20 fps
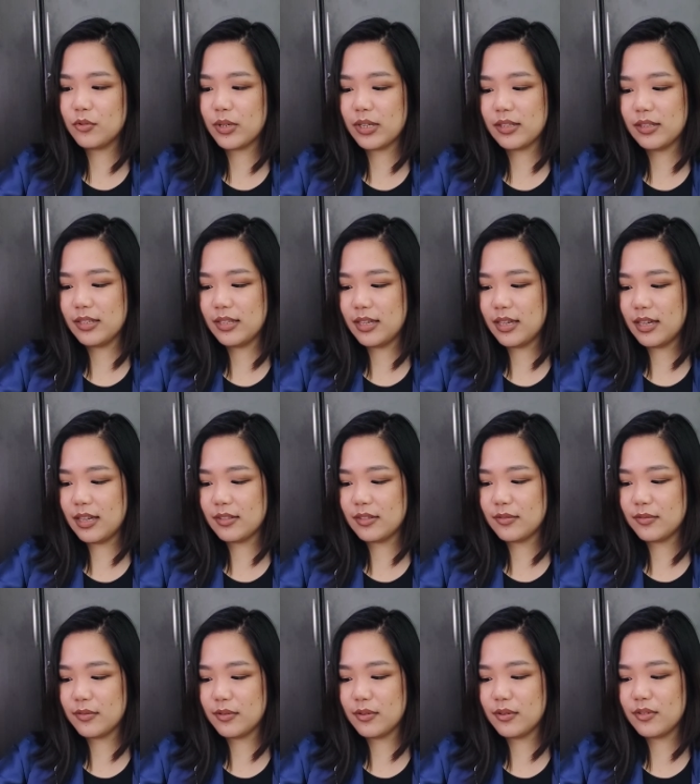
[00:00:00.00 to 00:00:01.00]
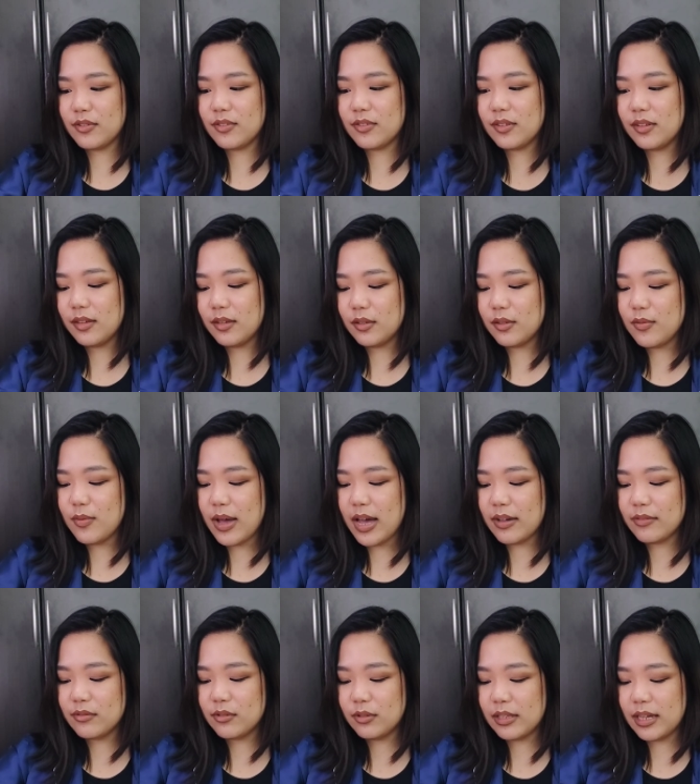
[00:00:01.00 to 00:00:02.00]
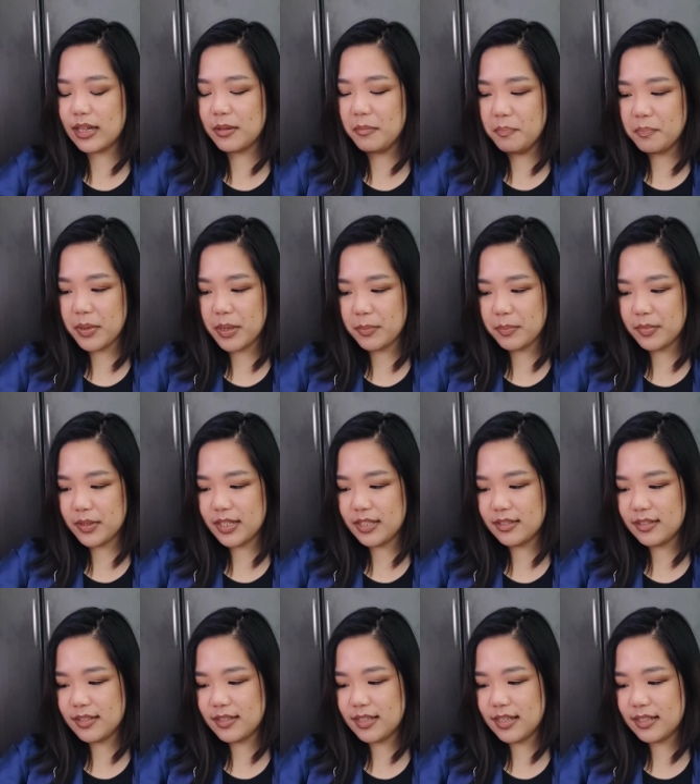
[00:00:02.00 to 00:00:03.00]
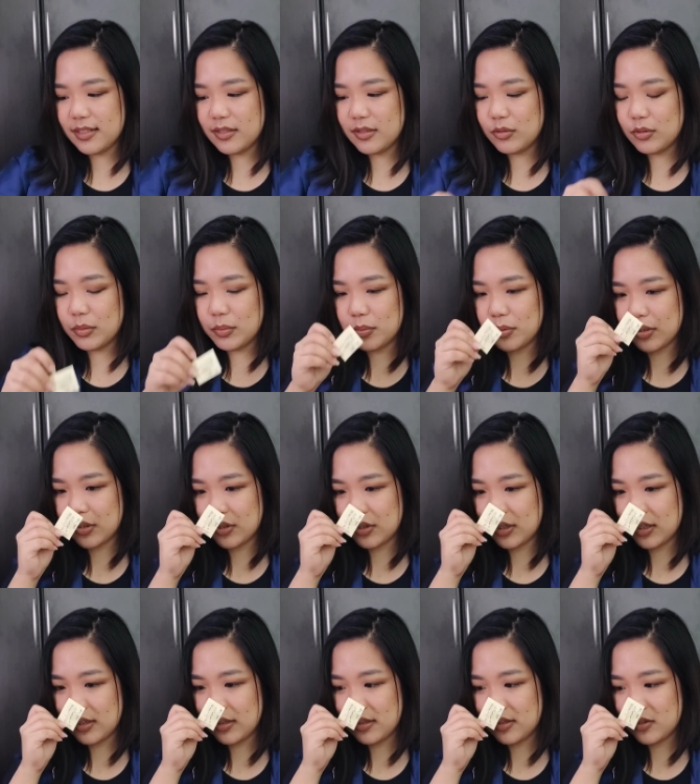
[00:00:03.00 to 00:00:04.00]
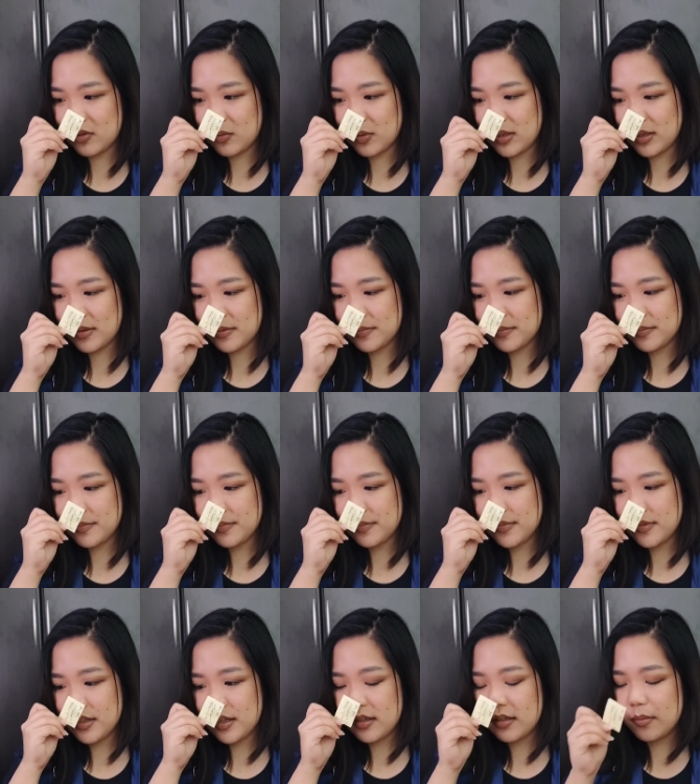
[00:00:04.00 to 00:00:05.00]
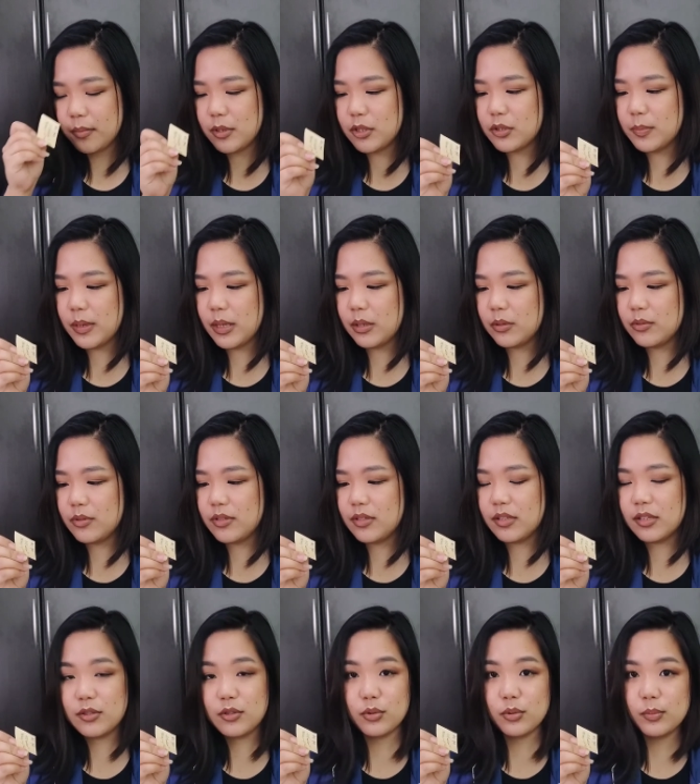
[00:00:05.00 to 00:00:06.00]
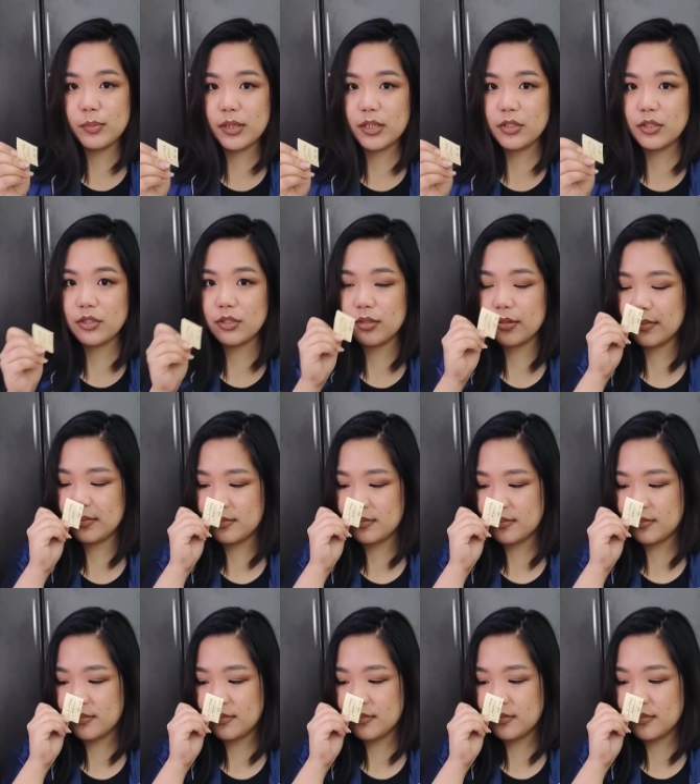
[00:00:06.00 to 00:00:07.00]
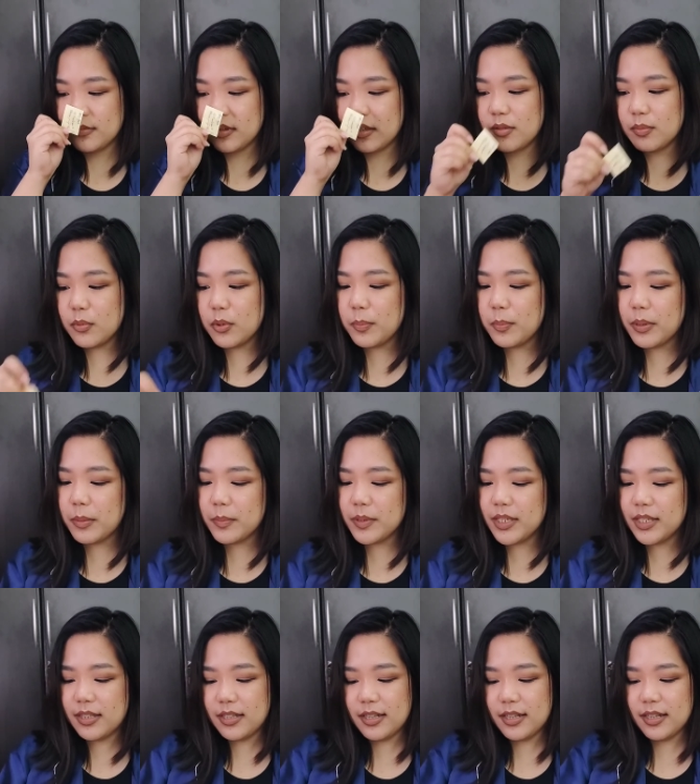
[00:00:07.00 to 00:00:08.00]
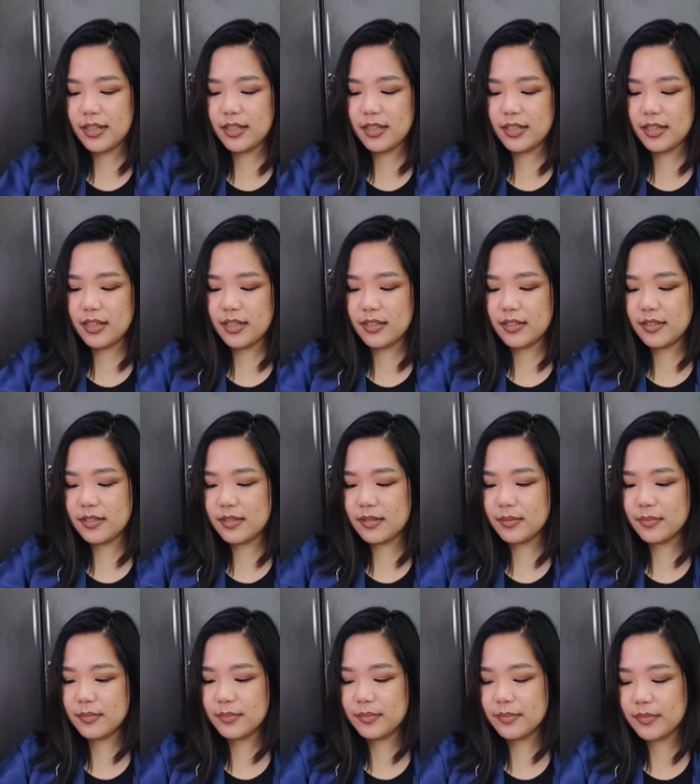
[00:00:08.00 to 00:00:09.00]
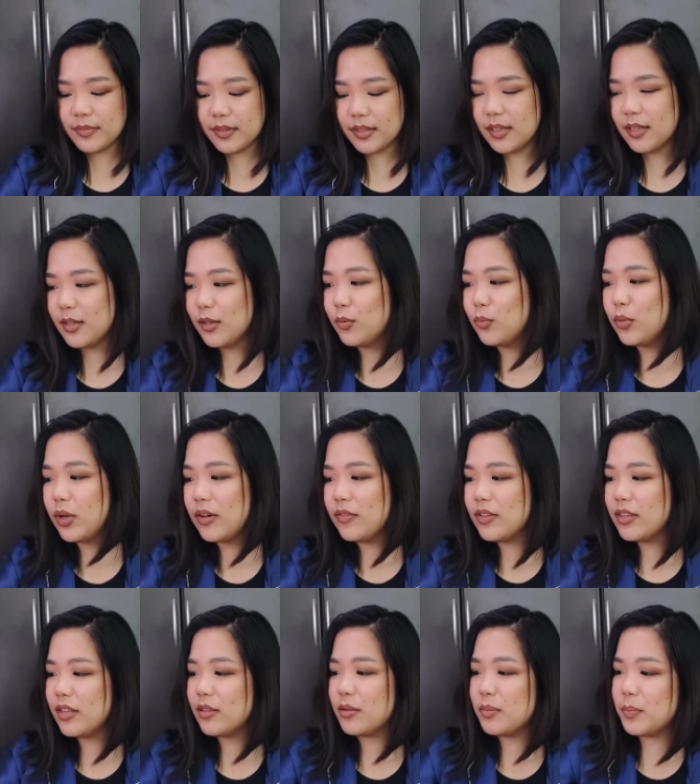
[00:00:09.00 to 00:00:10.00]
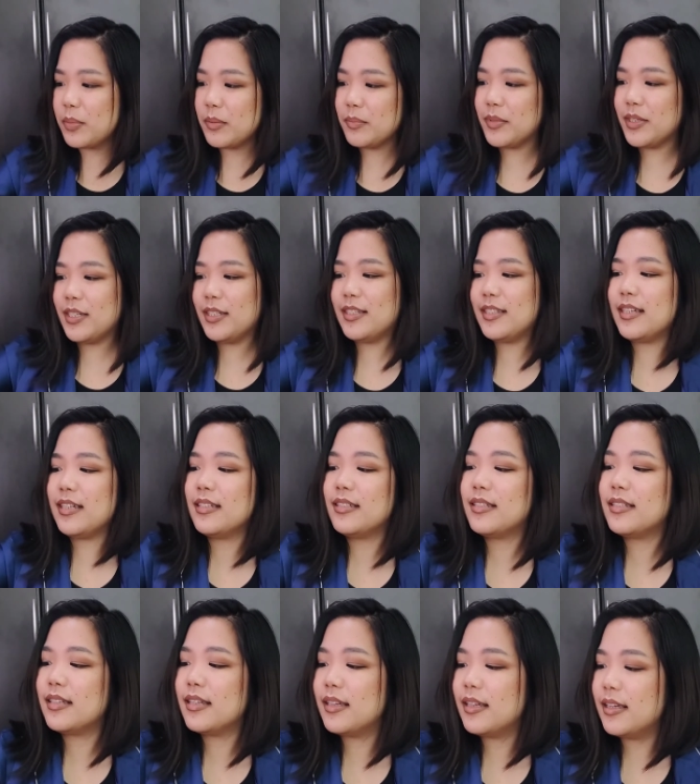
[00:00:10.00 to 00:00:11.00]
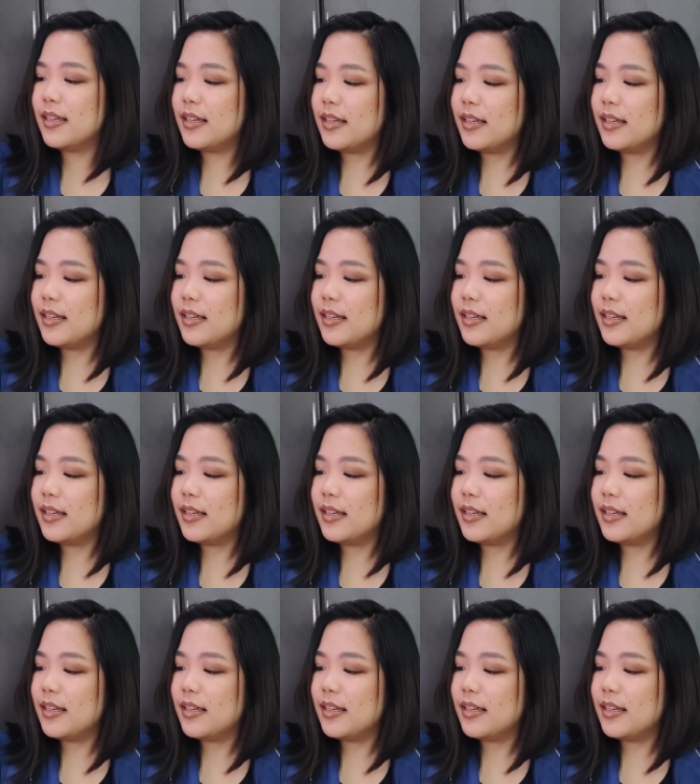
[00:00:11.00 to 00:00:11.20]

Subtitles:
to try decants first. You have to like pumpkin scents to appreciate this one. The marshmallow is not too much. It's more pumpkin than anything else. We have another pumpkin scent.